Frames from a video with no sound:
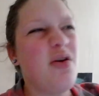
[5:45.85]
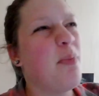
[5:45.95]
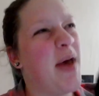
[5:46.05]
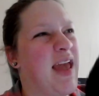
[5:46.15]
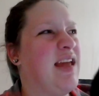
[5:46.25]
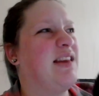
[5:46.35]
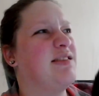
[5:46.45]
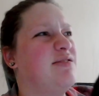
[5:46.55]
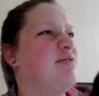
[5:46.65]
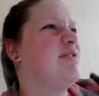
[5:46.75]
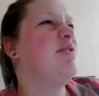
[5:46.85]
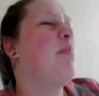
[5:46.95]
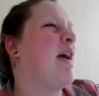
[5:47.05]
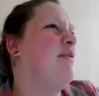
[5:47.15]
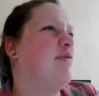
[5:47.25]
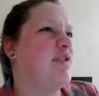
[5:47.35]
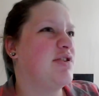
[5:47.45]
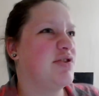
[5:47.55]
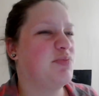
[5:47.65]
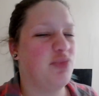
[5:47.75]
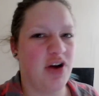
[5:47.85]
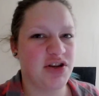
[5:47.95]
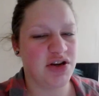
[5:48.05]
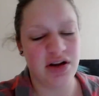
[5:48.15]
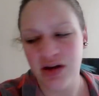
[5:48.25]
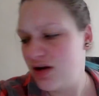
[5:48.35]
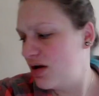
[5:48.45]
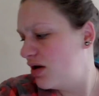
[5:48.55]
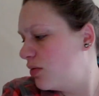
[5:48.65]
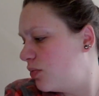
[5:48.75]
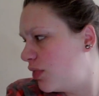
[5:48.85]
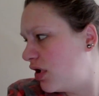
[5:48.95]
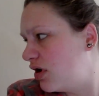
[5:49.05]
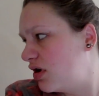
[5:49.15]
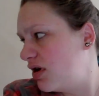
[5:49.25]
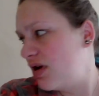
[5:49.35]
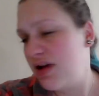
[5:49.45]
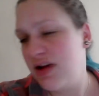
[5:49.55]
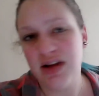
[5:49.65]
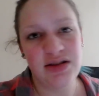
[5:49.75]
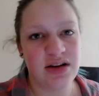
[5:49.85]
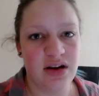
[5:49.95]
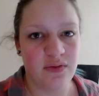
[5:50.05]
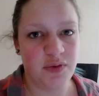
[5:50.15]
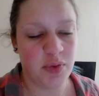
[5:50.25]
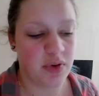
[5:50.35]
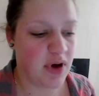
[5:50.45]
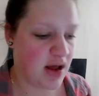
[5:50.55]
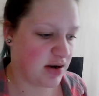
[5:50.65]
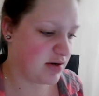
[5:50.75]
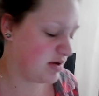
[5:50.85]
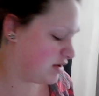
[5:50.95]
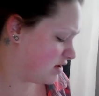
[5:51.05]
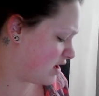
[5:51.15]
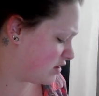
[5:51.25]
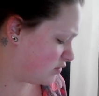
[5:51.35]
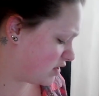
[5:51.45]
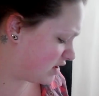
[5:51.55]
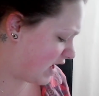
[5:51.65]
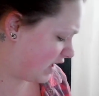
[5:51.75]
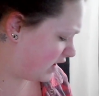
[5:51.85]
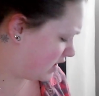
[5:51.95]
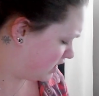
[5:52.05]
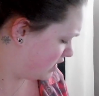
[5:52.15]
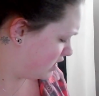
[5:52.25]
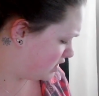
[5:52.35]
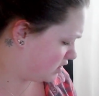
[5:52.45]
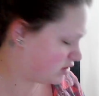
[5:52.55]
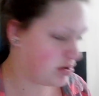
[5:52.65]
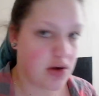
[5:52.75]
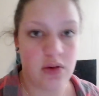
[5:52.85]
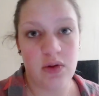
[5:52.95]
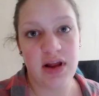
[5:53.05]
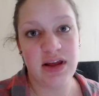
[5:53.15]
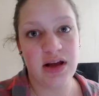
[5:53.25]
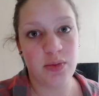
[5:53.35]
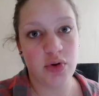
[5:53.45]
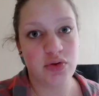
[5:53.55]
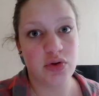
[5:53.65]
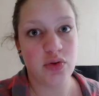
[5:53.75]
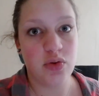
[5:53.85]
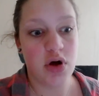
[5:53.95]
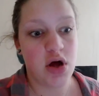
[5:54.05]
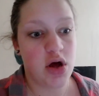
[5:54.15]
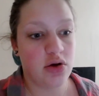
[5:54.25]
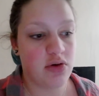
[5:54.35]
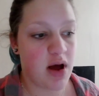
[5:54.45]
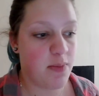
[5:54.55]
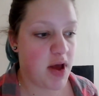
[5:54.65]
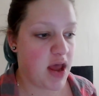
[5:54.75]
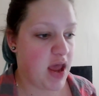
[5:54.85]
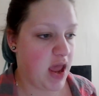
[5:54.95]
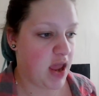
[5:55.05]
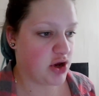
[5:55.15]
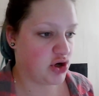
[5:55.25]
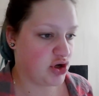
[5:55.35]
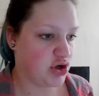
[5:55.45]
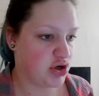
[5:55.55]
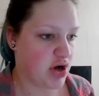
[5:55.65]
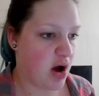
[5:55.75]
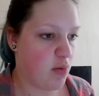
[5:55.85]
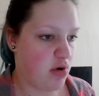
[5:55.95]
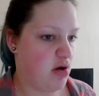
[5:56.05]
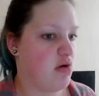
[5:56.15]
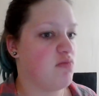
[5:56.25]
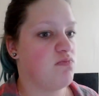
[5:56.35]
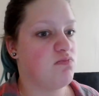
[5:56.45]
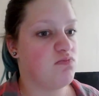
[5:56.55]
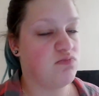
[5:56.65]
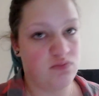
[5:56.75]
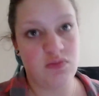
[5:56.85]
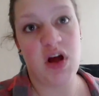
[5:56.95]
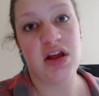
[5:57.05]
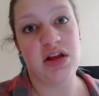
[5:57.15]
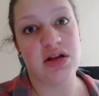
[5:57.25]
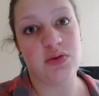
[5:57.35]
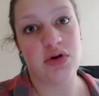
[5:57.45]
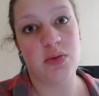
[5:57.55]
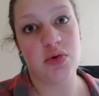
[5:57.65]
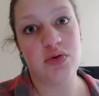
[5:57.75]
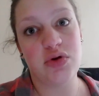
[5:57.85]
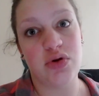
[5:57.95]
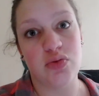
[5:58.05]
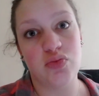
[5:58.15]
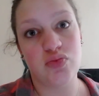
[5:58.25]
not pain, it's because it's not painful, it's just pressure, but it's uncomfortable and I do not like. So I think I'm going to go grab a shower. I think that's what I'm going to do.